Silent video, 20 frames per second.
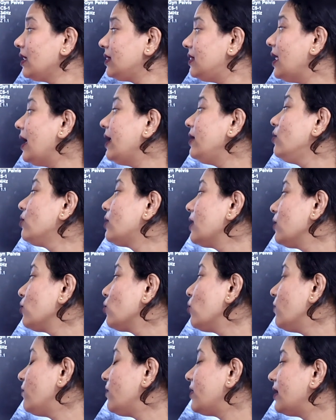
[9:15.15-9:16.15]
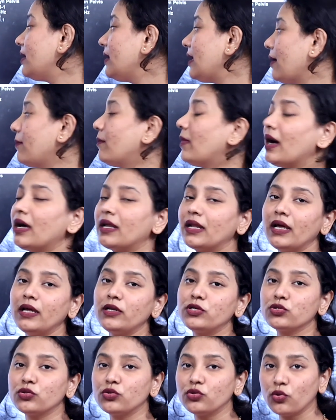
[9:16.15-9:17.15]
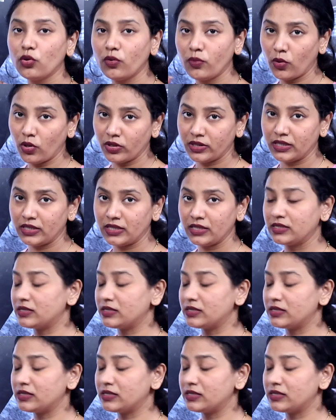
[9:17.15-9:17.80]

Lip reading: then you can go for an MRI to know what it